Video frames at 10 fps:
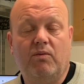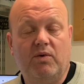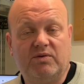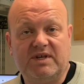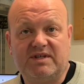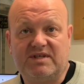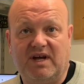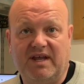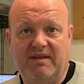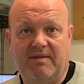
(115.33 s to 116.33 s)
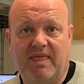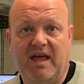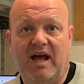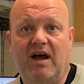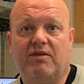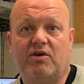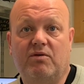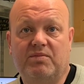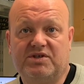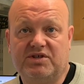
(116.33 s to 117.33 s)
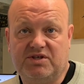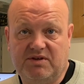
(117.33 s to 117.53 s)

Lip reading: will dictate how the composition